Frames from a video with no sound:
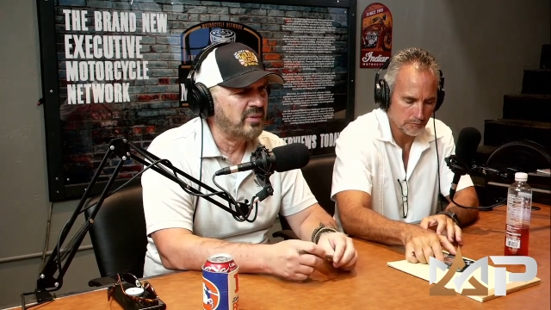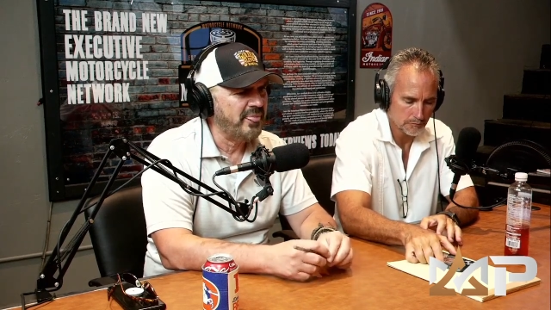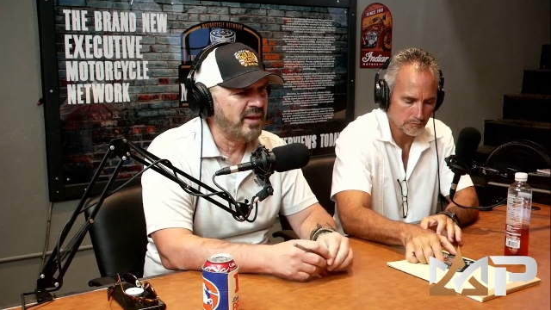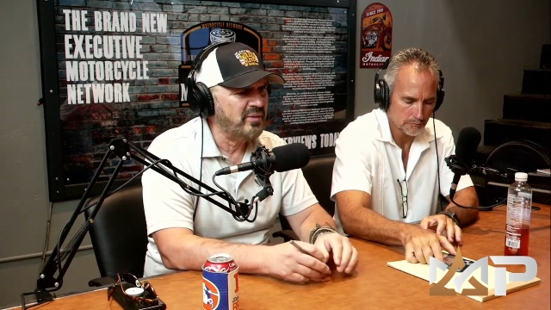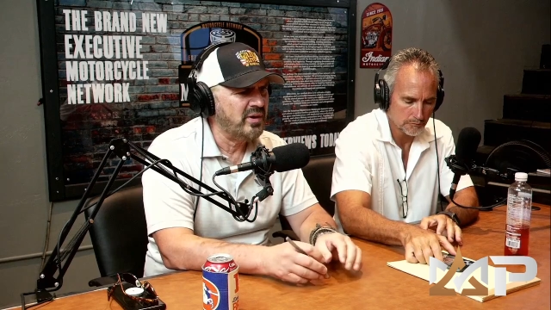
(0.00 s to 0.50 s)

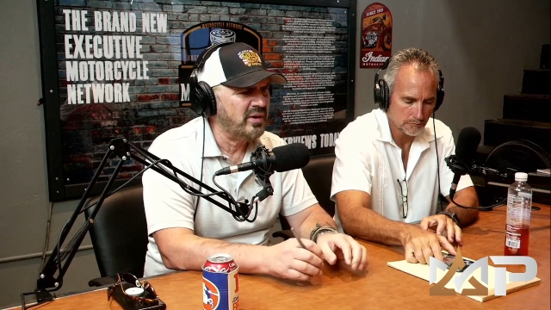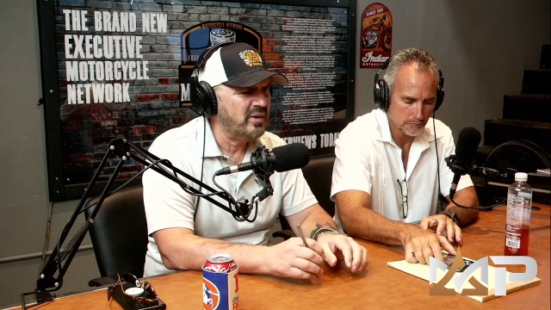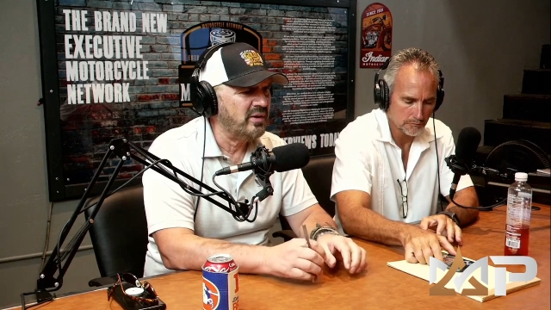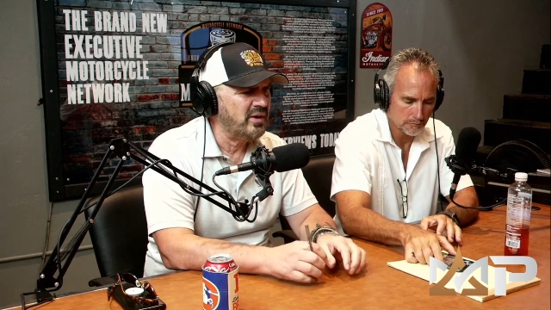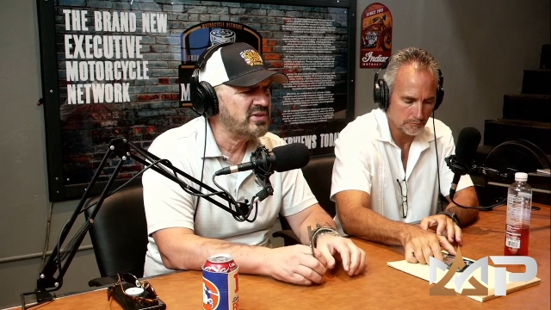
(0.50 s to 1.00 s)
Speaker 1: Now,
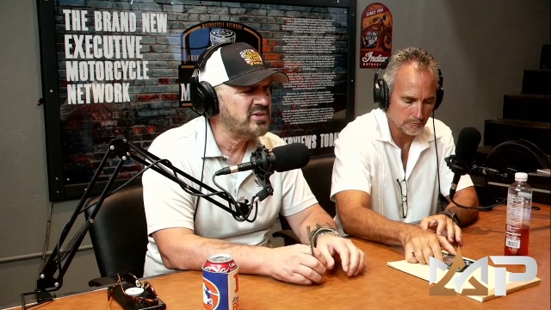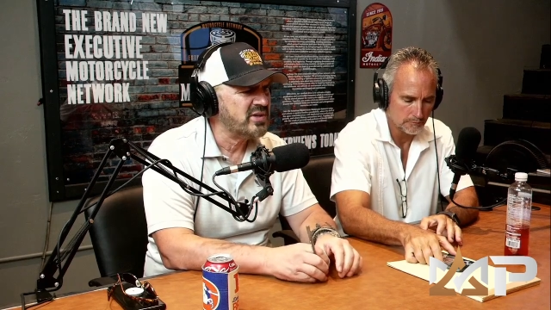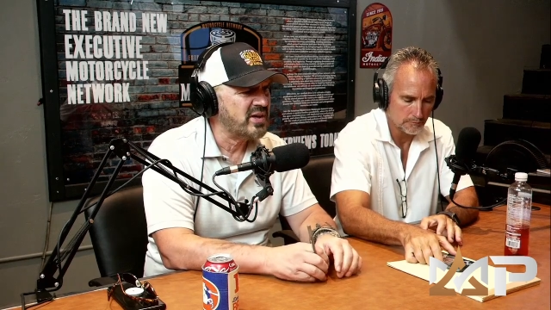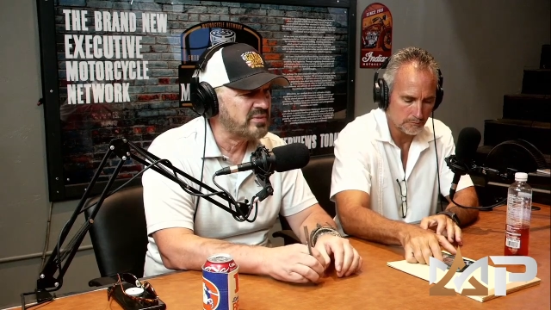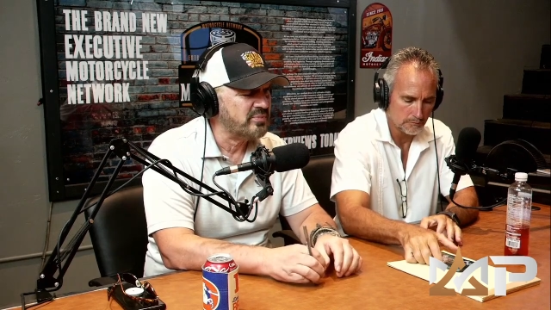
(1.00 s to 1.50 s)
Legends
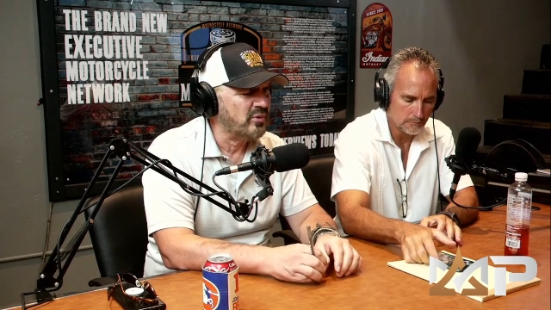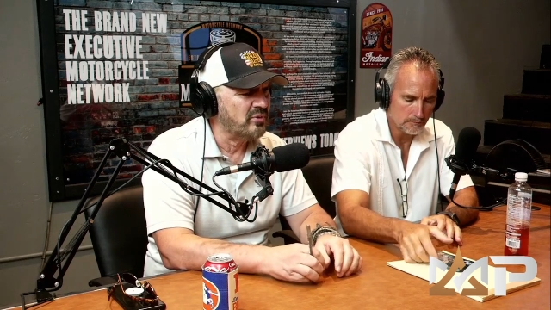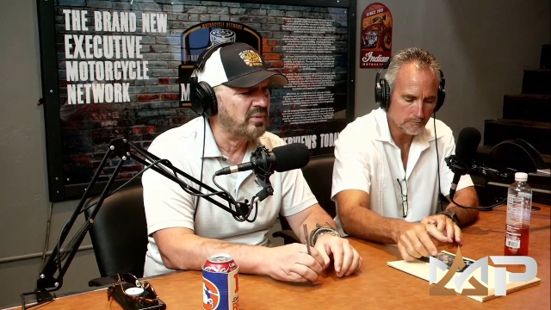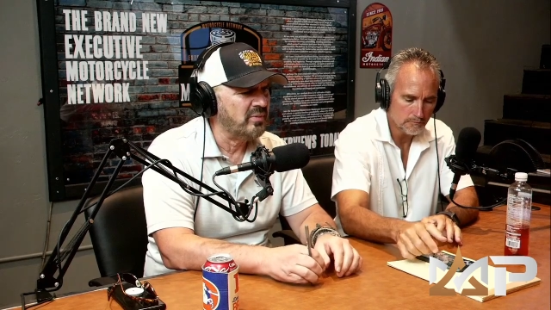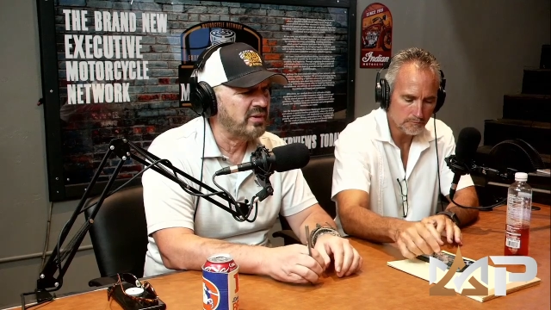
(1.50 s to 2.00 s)
has a
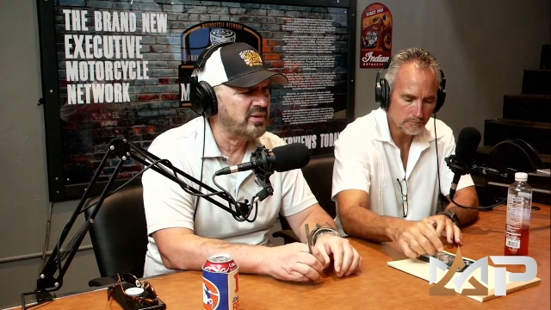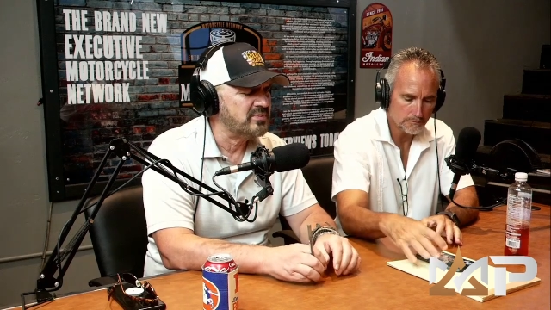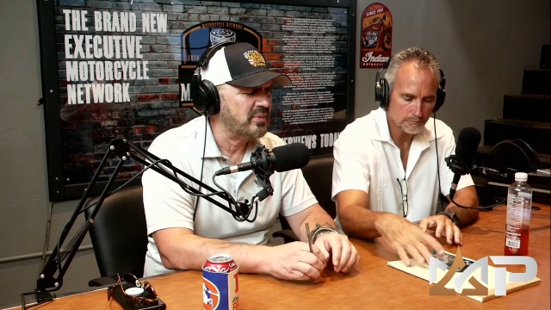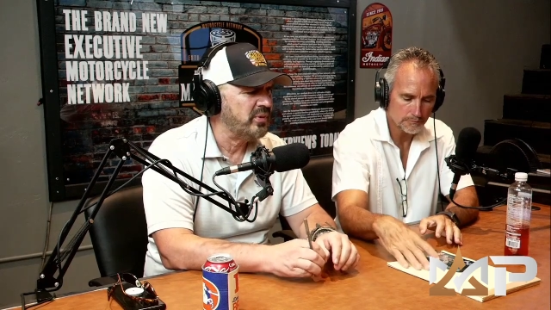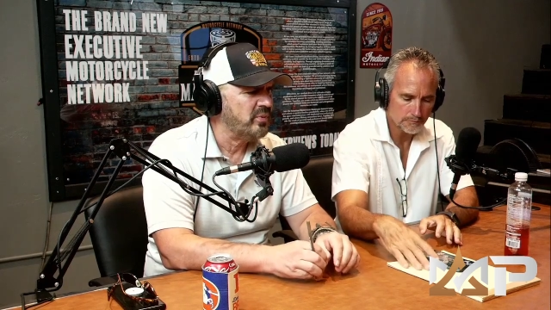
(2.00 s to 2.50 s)
program like this,
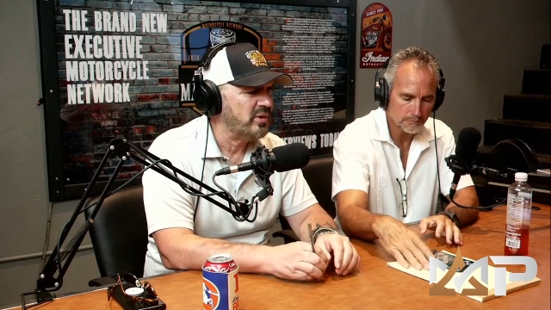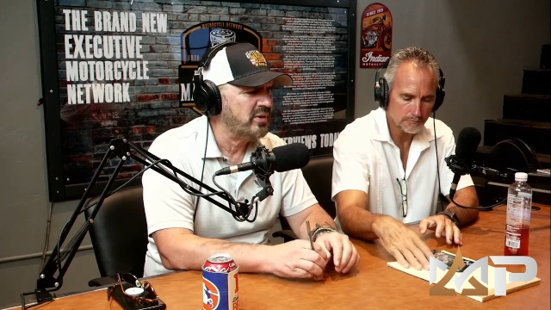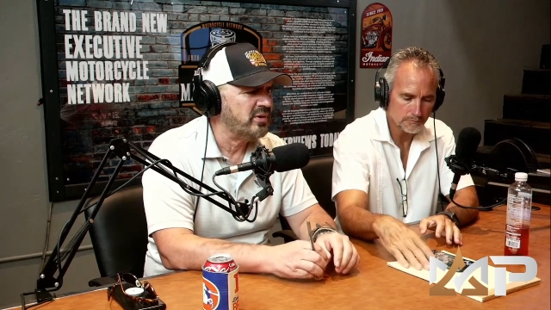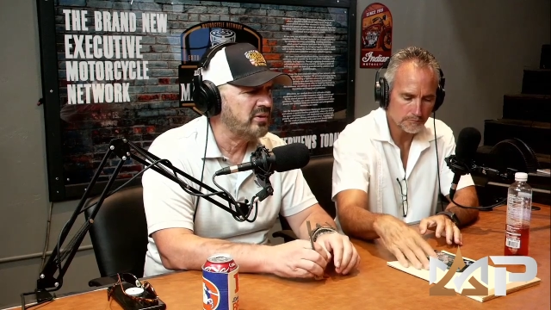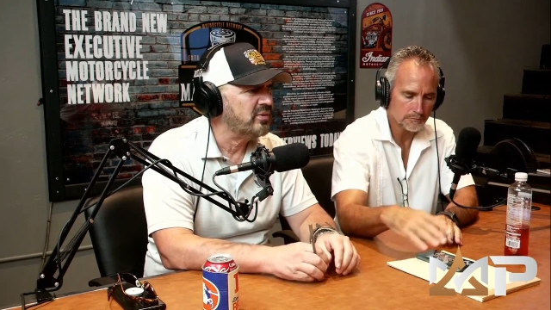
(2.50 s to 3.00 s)
but we wanted
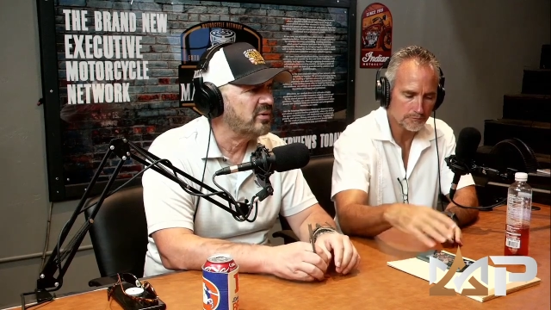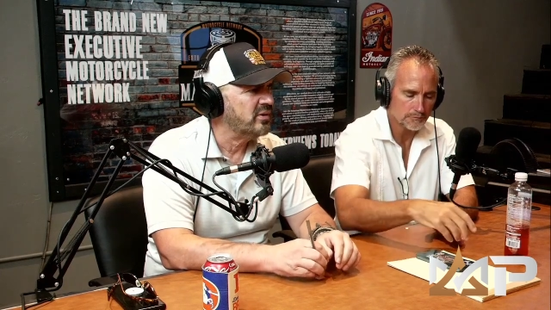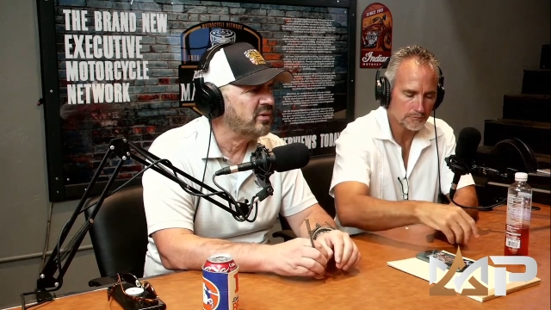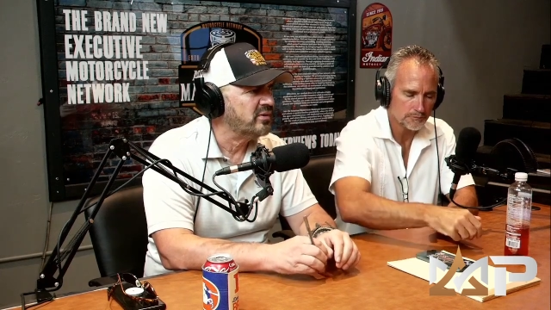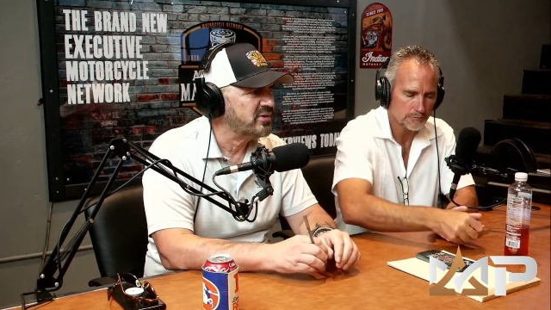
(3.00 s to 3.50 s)
to do it
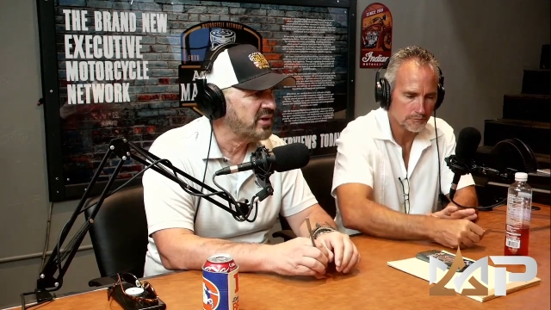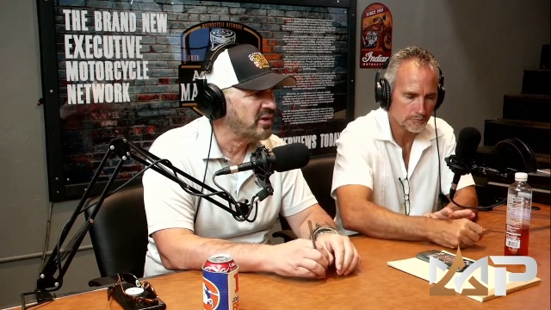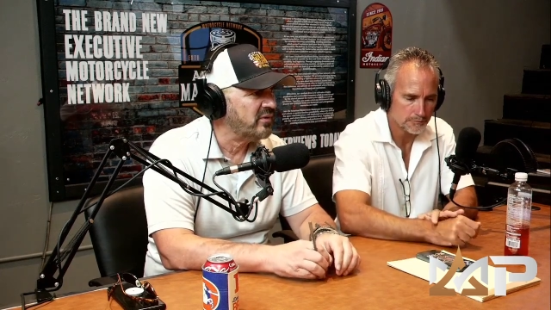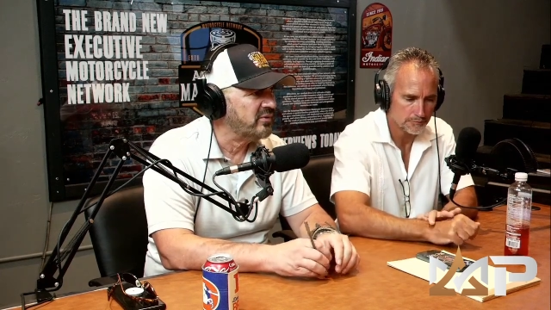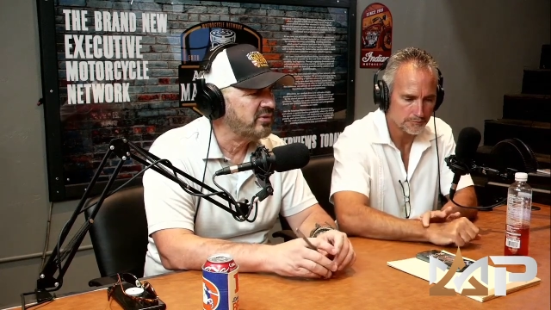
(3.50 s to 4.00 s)

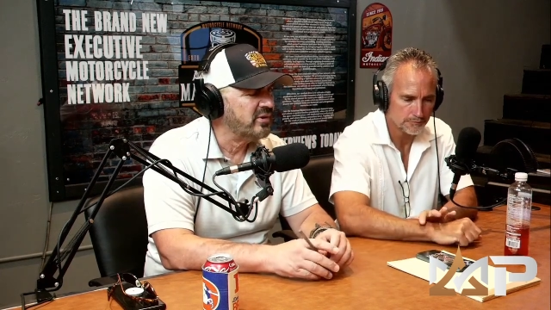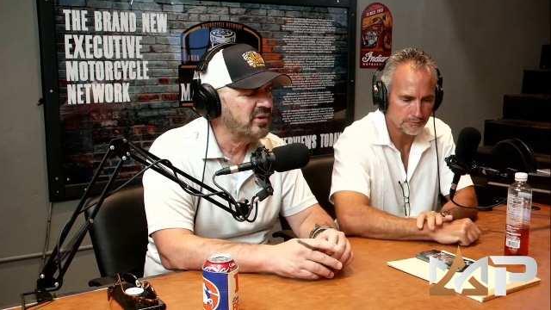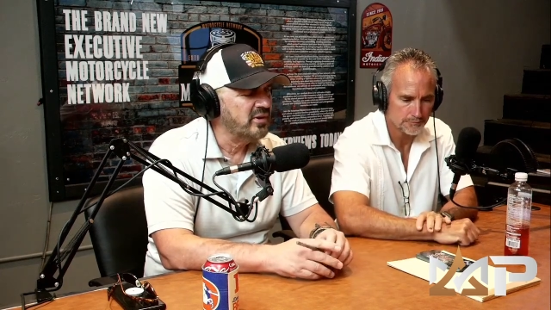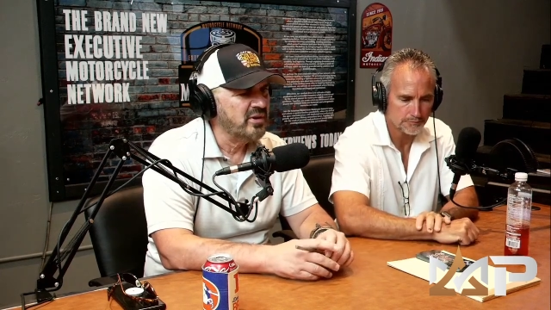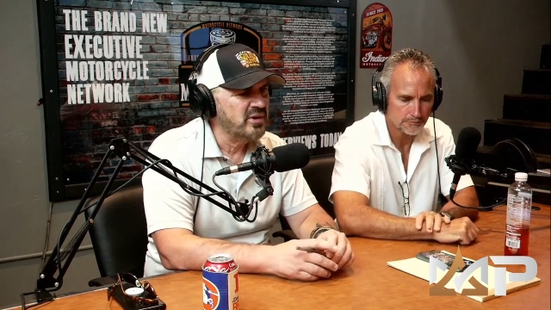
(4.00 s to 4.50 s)
ourselves.
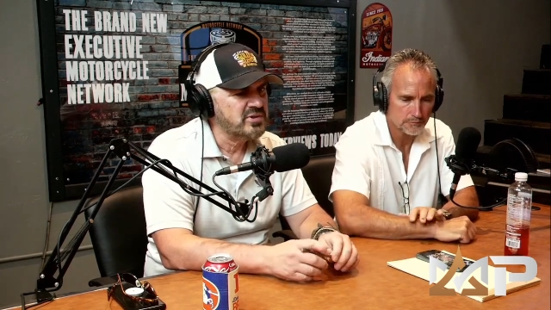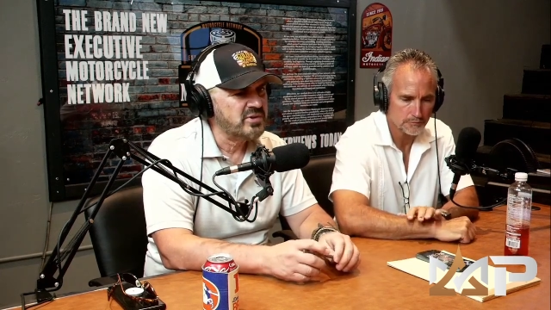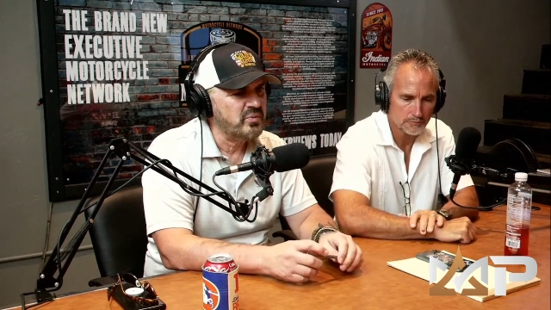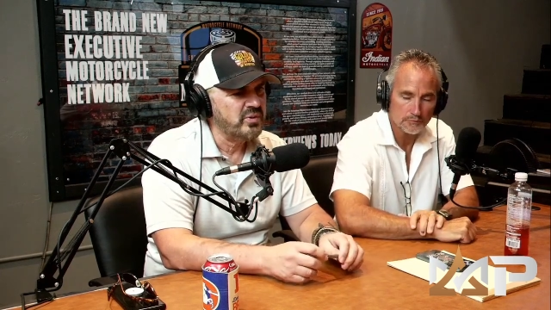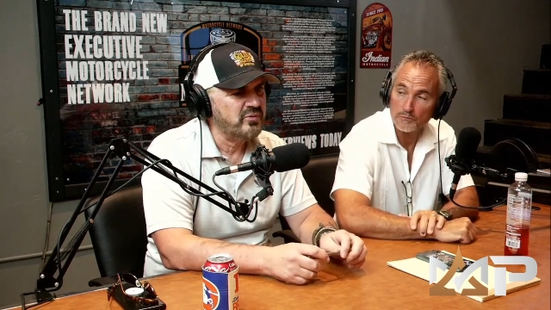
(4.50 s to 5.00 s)
So
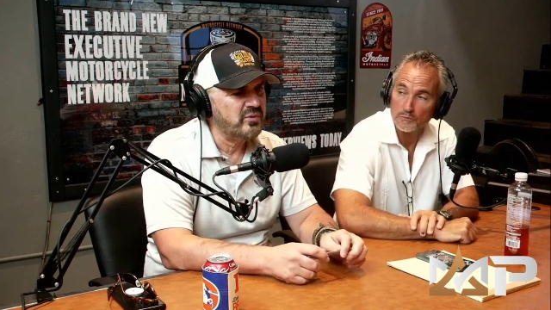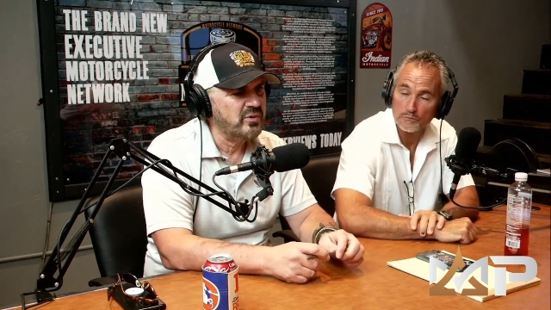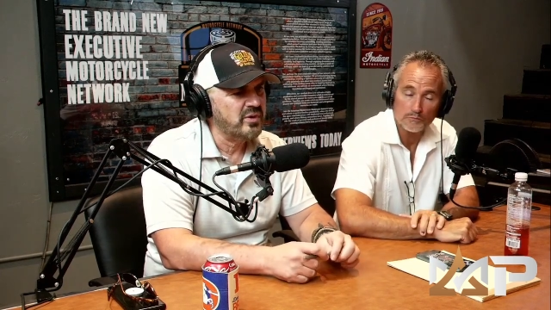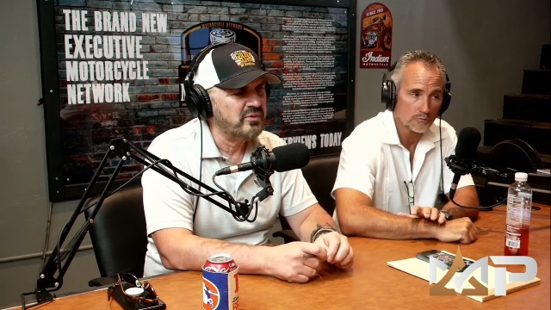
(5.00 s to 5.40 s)
we flew out